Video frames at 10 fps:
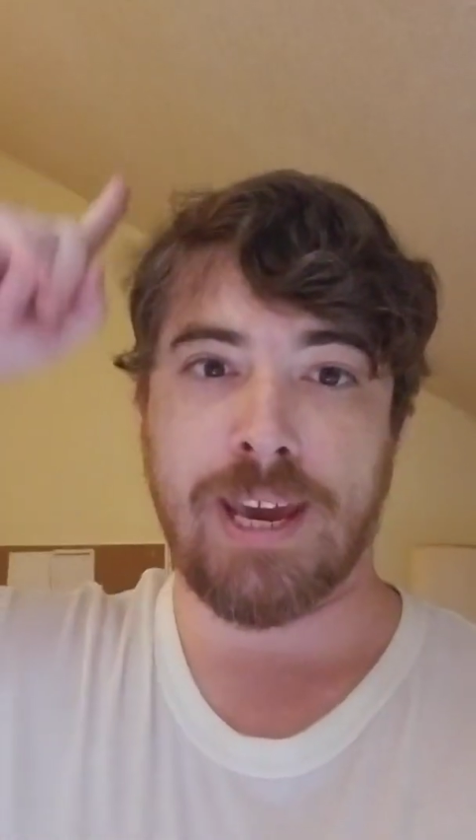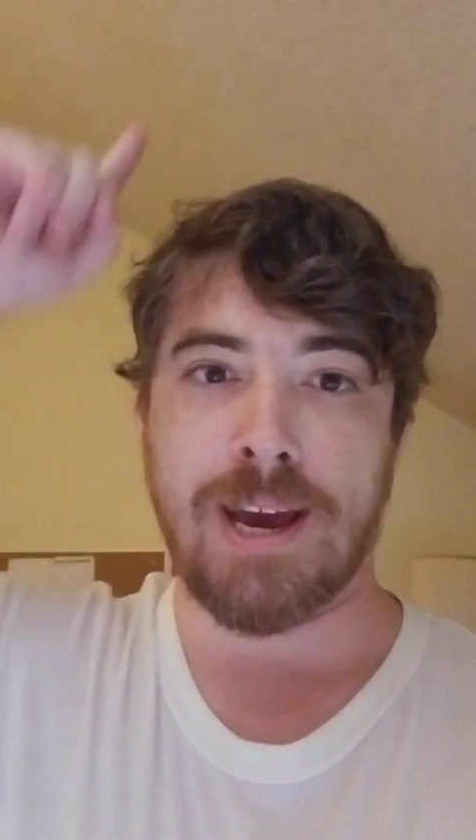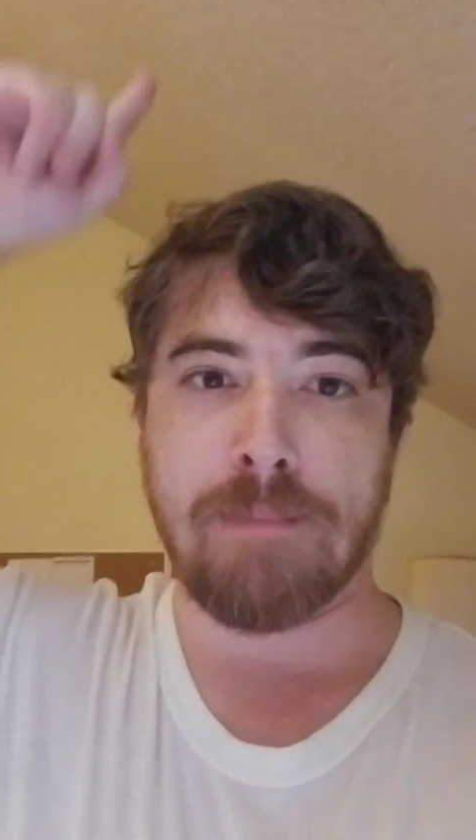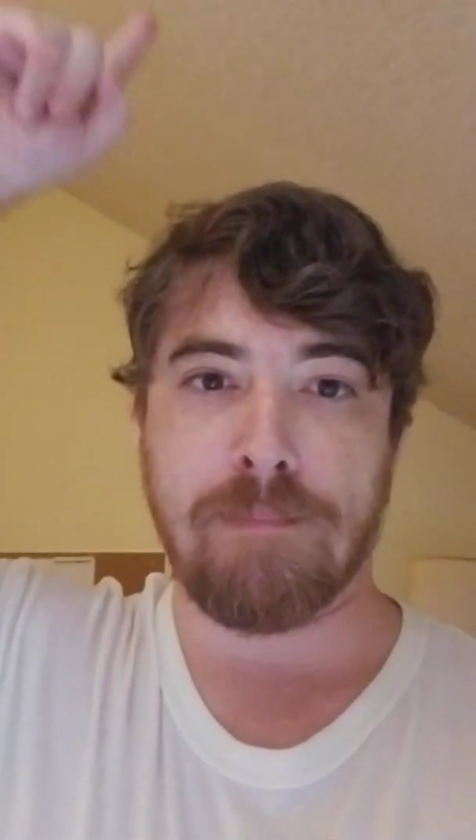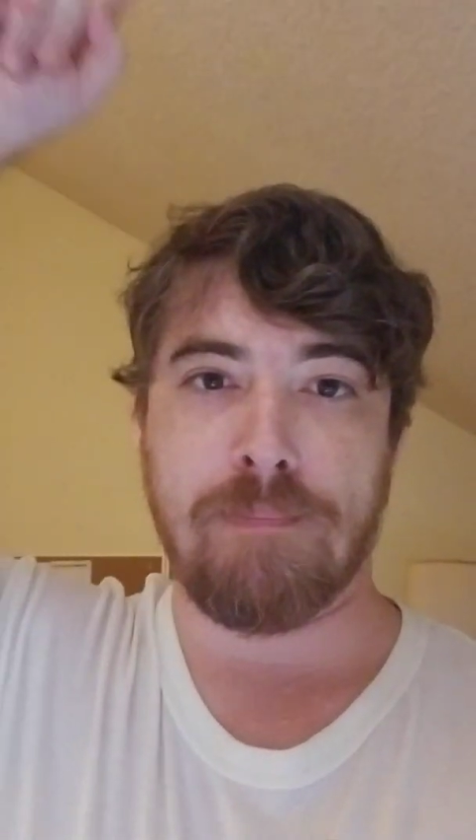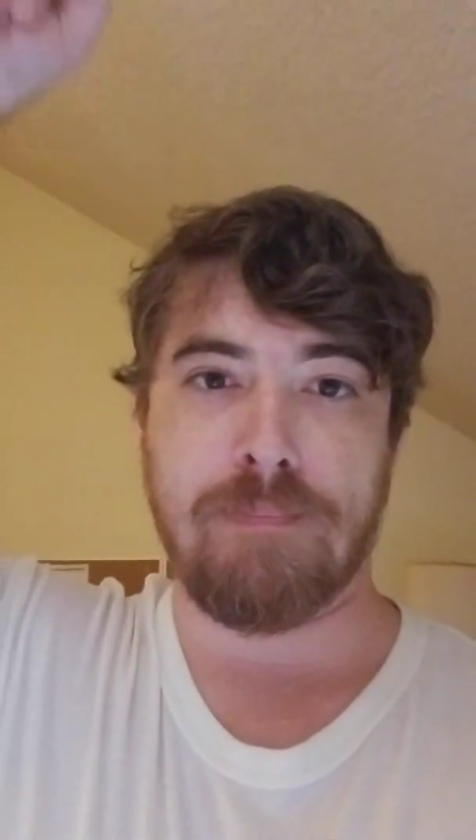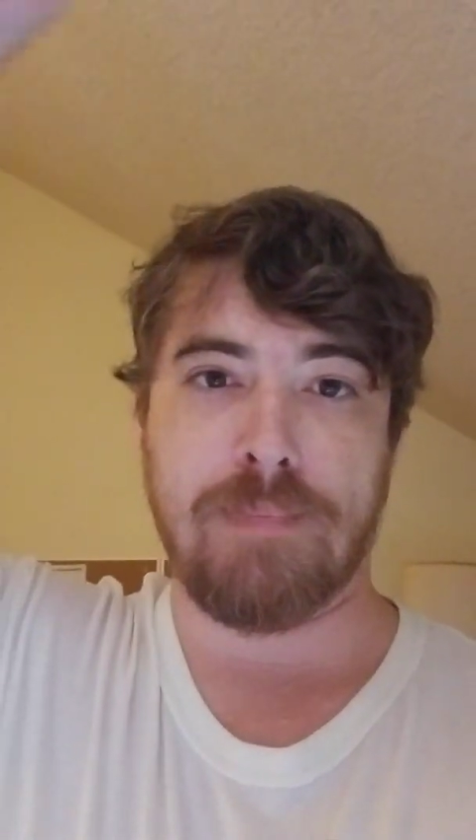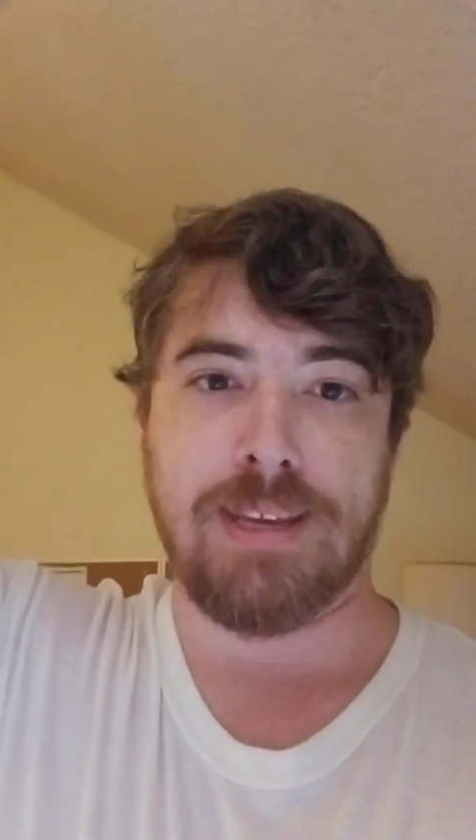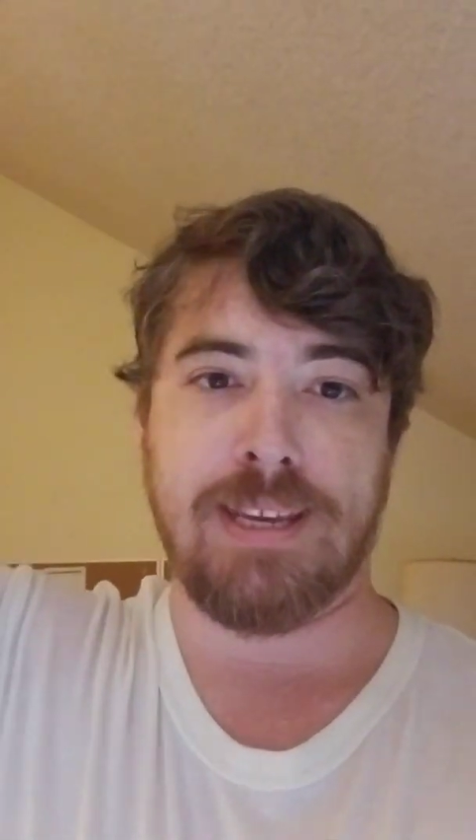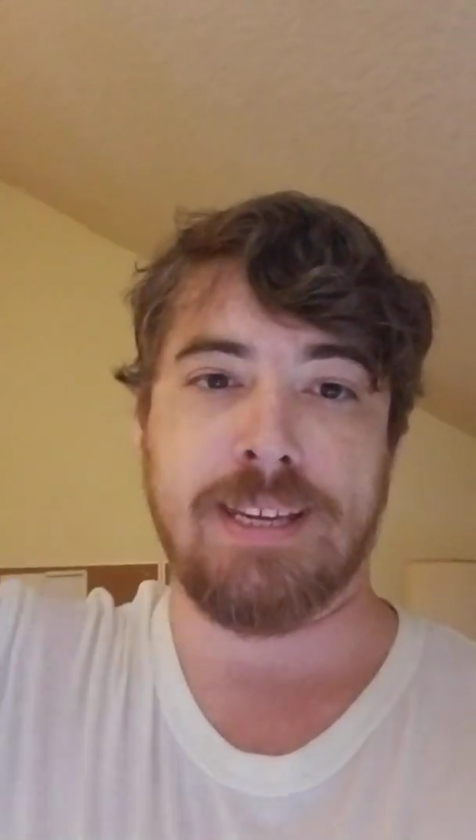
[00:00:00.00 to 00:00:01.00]
up
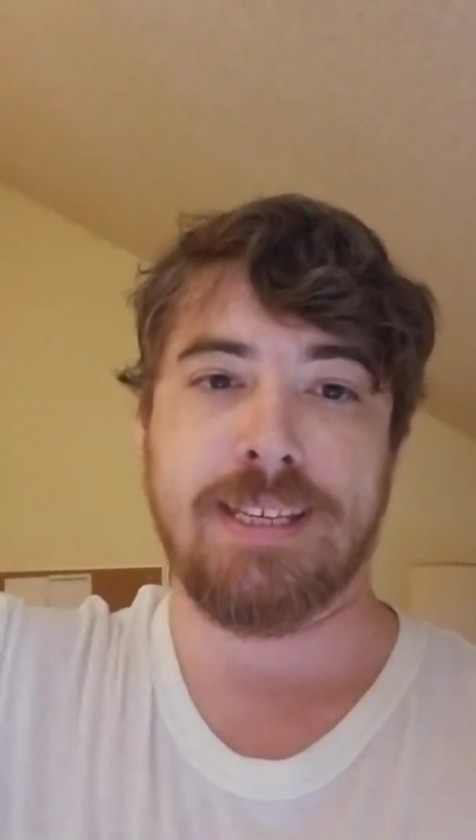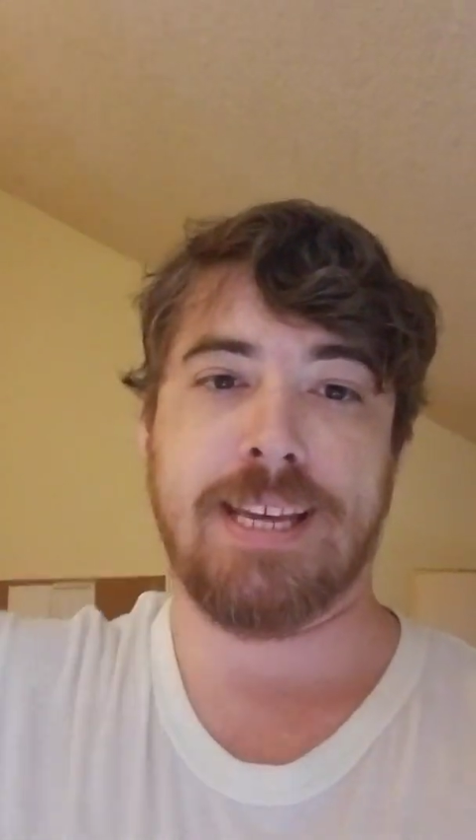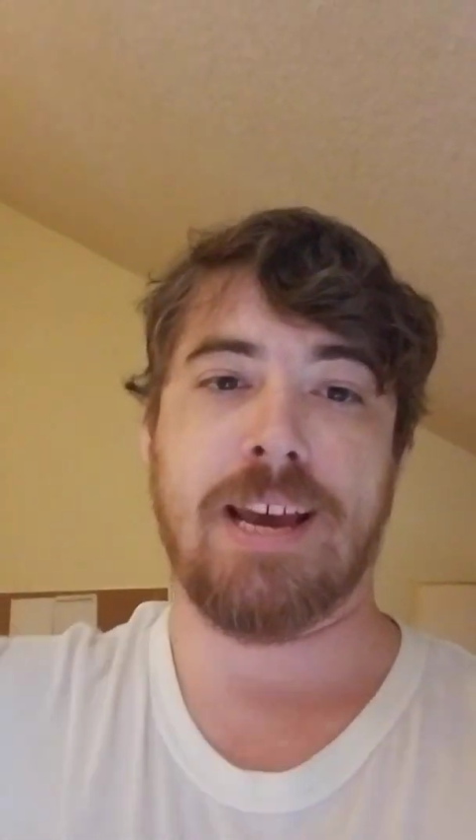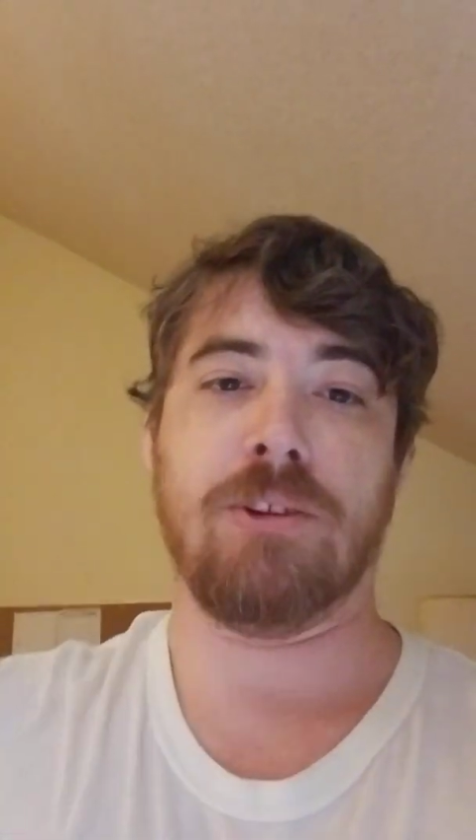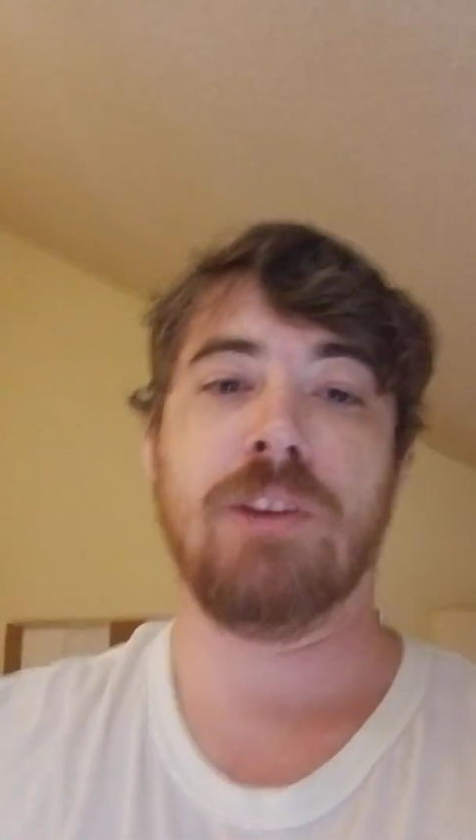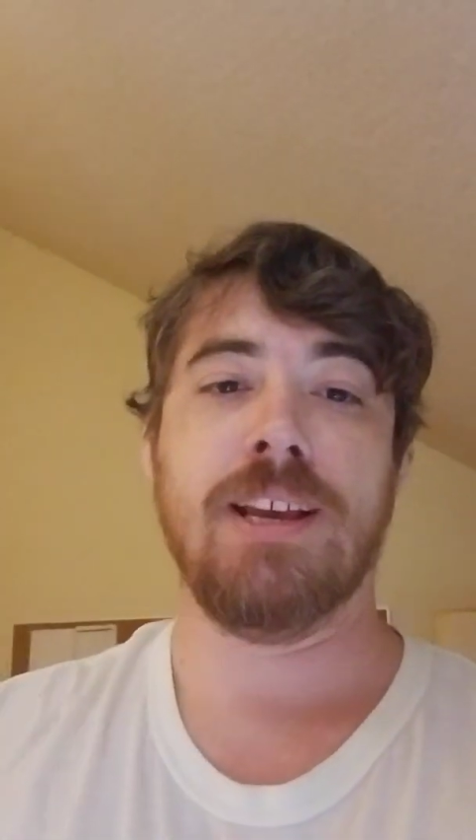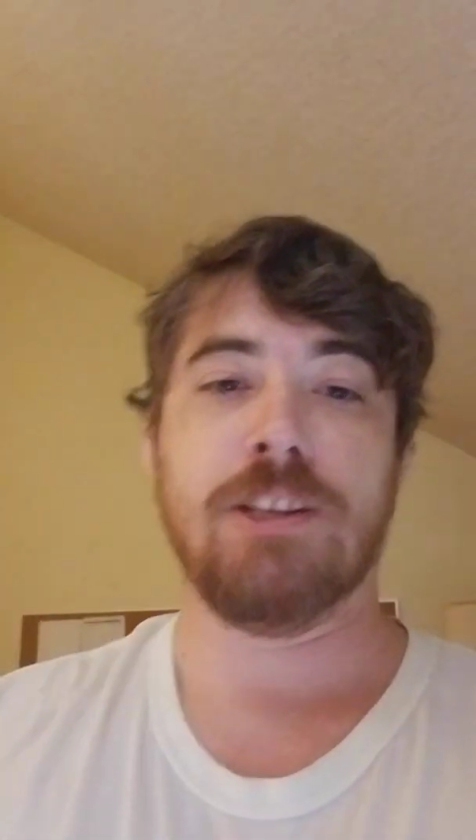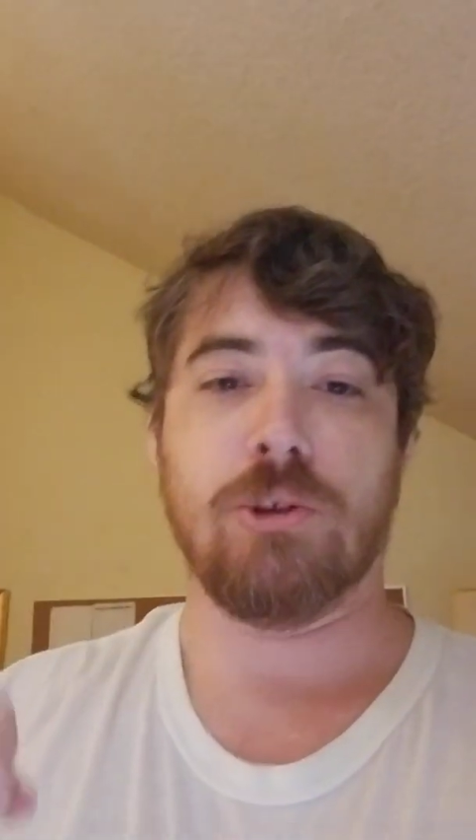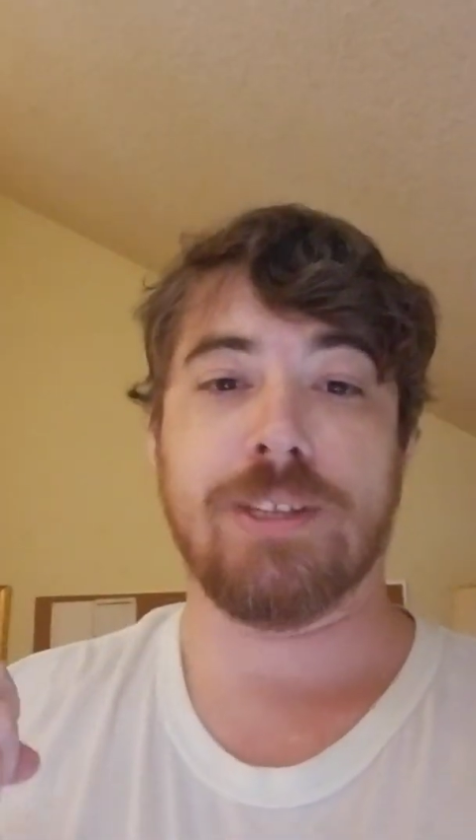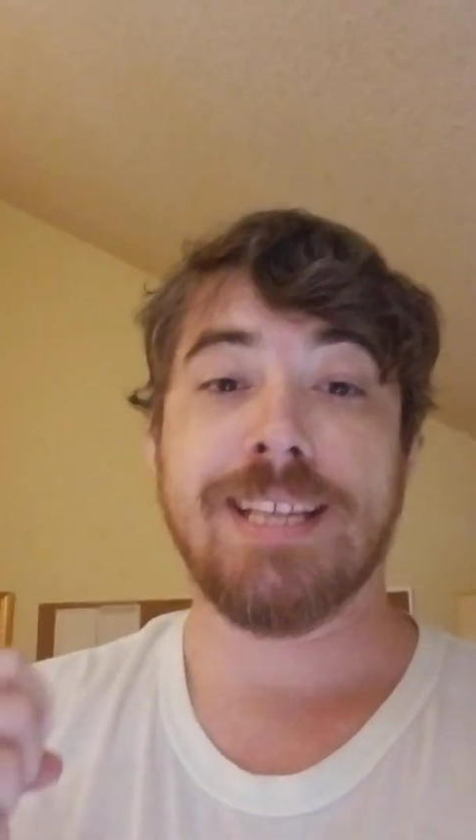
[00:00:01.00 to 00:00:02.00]
and down.
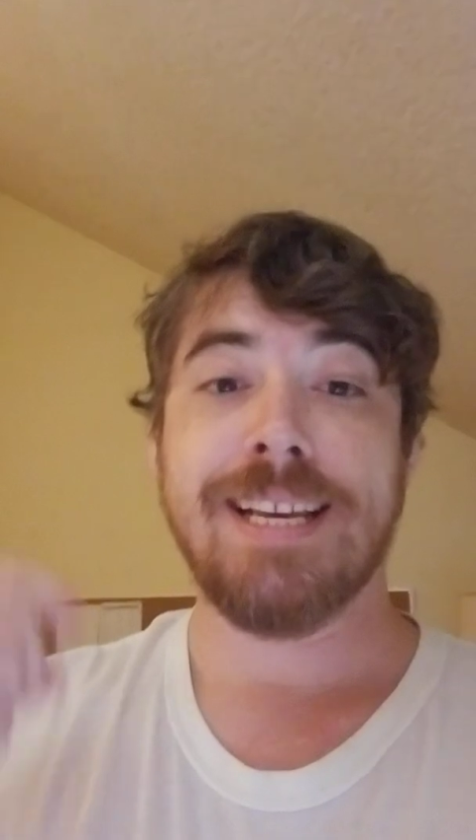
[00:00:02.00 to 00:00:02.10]
Just